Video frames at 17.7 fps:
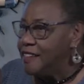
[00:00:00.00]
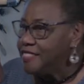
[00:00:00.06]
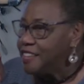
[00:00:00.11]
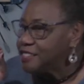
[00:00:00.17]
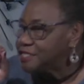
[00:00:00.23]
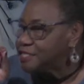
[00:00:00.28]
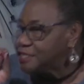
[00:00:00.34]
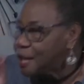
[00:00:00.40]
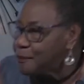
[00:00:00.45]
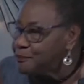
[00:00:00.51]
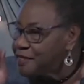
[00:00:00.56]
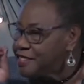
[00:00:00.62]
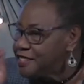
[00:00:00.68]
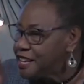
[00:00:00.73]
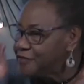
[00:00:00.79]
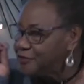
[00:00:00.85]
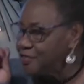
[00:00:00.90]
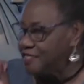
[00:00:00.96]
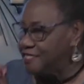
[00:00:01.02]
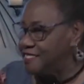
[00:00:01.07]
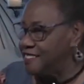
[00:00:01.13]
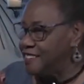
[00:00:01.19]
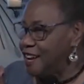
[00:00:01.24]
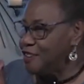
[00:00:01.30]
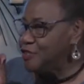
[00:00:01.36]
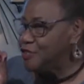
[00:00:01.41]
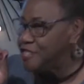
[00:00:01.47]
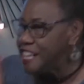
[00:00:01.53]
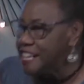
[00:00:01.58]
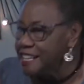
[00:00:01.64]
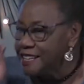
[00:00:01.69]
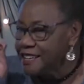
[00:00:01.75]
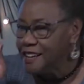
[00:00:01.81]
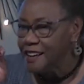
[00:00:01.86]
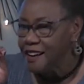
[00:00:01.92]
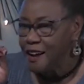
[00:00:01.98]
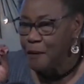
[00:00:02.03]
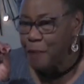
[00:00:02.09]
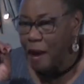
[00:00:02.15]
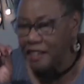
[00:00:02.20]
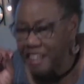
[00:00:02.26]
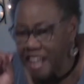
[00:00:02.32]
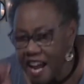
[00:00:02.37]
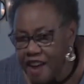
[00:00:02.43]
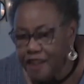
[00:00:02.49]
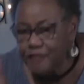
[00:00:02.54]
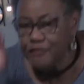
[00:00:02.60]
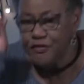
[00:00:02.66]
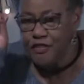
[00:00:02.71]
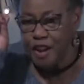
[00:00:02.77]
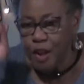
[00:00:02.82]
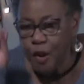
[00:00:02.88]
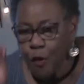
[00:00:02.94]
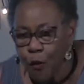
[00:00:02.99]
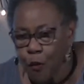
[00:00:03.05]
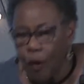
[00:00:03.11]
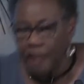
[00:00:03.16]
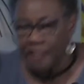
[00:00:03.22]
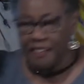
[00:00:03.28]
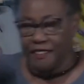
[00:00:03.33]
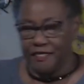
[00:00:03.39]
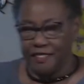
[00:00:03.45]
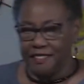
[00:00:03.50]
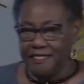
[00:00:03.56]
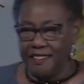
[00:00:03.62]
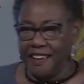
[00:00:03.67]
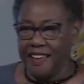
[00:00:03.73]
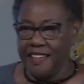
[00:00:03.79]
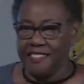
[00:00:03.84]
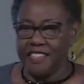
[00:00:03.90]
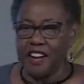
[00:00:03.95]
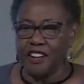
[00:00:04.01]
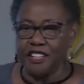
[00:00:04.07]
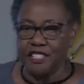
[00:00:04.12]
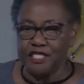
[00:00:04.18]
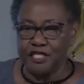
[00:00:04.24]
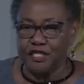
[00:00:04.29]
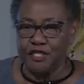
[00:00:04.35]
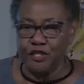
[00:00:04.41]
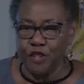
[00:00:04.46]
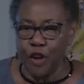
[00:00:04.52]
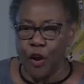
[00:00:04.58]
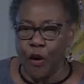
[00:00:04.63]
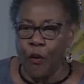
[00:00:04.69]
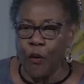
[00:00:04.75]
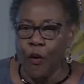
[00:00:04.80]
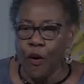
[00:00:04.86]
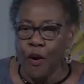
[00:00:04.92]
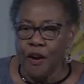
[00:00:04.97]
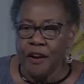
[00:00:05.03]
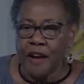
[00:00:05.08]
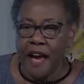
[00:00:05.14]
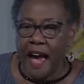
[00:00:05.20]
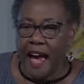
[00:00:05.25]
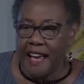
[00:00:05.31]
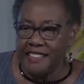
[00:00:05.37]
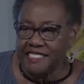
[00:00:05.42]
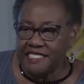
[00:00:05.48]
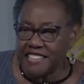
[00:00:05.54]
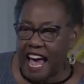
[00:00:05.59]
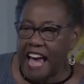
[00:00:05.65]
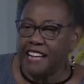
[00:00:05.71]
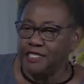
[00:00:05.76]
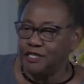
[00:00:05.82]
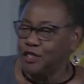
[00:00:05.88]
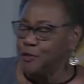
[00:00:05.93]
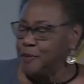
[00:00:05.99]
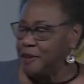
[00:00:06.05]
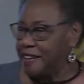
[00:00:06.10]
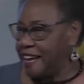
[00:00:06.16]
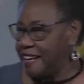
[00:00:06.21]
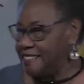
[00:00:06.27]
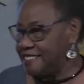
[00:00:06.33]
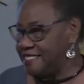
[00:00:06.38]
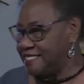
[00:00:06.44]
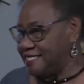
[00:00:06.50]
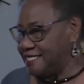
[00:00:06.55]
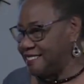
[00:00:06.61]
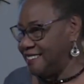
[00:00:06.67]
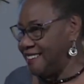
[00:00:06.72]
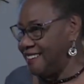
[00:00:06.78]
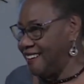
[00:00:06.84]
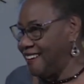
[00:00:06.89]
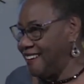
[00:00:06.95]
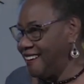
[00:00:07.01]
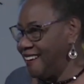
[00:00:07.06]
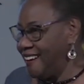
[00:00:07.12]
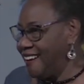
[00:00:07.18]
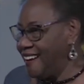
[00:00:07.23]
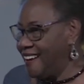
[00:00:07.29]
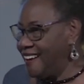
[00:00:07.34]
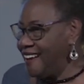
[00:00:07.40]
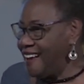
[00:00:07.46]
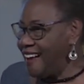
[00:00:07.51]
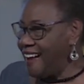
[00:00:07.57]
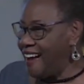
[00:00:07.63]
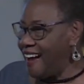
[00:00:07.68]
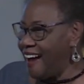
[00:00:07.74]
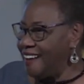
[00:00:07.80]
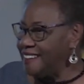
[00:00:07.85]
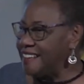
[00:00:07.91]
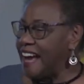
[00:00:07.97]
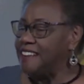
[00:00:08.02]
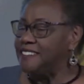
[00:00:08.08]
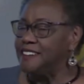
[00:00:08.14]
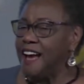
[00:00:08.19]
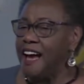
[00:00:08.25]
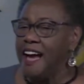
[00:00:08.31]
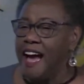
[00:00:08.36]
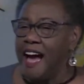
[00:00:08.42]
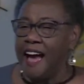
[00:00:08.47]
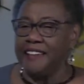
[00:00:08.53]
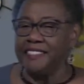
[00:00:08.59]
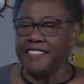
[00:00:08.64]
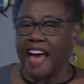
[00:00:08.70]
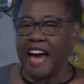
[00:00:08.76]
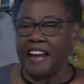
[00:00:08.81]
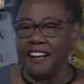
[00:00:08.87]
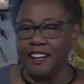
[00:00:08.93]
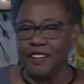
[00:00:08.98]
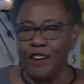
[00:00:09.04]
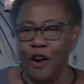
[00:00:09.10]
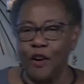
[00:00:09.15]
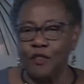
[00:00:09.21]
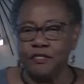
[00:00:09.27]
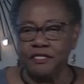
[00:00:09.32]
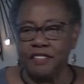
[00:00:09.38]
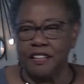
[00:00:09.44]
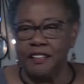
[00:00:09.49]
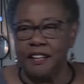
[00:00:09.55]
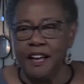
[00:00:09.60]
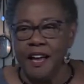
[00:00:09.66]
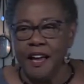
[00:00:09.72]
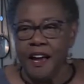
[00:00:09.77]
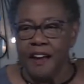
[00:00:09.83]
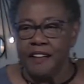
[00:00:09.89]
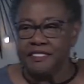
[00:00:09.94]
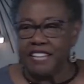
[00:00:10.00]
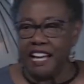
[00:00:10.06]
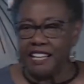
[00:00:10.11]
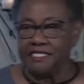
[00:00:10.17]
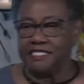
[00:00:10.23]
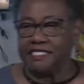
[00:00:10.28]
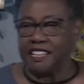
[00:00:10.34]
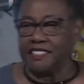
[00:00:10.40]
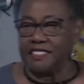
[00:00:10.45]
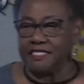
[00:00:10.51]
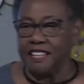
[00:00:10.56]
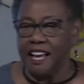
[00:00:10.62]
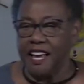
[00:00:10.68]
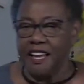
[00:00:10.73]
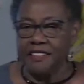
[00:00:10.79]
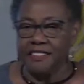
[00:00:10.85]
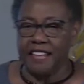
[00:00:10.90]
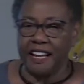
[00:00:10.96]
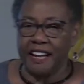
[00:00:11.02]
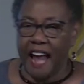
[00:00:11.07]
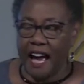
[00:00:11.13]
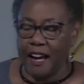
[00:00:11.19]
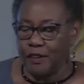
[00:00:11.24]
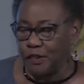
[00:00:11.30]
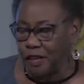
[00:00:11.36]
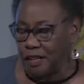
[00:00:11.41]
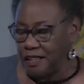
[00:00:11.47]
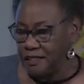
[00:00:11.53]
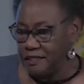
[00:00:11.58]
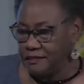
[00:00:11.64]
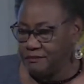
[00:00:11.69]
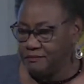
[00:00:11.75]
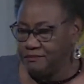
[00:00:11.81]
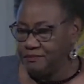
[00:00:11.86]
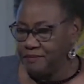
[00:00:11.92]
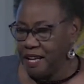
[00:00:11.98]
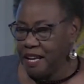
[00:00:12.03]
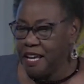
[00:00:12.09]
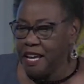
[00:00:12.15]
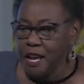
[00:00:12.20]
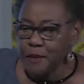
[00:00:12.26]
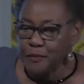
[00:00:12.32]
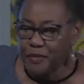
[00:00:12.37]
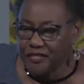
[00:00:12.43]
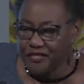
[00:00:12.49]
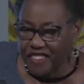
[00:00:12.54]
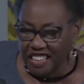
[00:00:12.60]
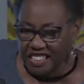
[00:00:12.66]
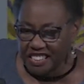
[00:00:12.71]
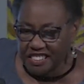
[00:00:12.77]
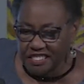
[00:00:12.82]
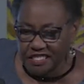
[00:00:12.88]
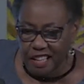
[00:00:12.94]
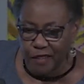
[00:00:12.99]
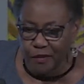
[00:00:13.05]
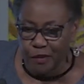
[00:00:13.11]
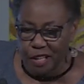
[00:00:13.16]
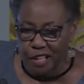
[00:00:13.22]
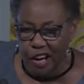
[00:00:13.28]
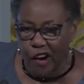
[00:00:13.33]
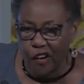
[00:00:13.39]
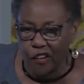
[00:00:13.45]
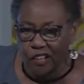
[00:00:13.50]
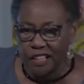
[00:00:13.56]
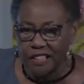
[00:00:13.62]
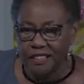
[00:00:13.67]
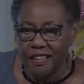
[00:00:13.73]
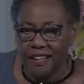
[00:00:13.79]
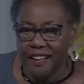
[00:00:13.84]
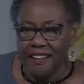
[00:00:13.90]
There's something different and unique about every one of it. There is no exact duplication. And that alone tells us that our imperfection, that we call it,